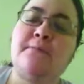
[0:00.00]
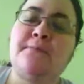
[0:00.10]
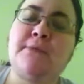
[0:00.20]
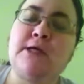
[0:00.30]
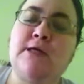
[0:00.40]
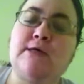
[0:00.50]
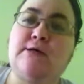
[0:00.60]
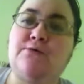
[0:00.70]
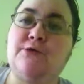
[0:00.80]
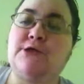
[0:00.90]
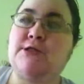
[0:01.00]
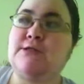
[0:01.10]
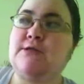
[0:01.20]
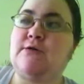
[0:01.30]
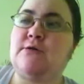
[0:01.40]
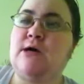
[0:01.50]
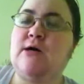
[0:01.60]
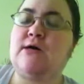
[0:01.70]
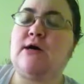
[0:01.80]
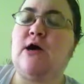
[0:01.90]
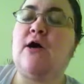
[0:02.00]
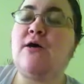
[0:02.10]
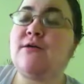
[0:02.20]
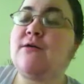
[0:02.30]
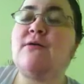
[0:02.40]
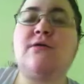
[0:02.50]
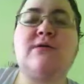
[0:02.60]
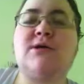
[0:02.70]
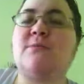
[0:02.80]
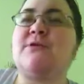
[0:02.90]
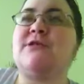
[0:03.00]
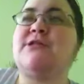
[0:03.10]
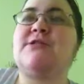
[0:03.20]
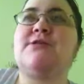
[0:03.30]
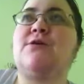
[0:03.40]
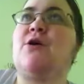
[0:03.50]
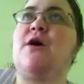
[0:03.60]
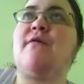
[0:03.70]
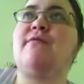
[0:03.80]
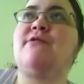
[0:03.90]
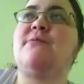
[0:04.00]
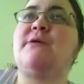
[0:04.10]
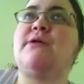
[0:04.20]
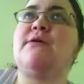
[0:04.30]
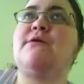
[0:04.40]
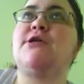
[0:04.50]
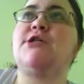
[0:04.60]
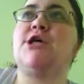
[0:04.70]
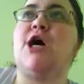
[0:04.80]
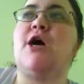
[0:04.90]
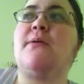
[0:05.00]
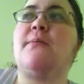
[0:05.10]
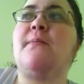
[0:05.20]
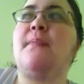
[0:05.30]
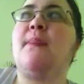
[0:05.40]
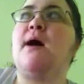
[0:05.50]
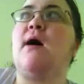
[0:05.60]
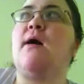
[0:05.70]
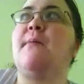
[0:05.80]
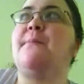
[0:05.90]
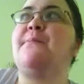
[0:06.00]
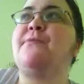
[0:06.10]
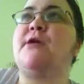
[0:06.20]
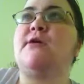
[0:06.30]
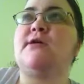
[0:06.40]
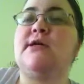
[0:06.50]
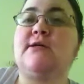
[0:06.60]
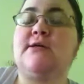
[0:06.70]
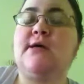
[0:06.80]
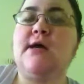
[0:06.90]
killed, which is so horrible, it's so awful, but they were shot, you know, killed.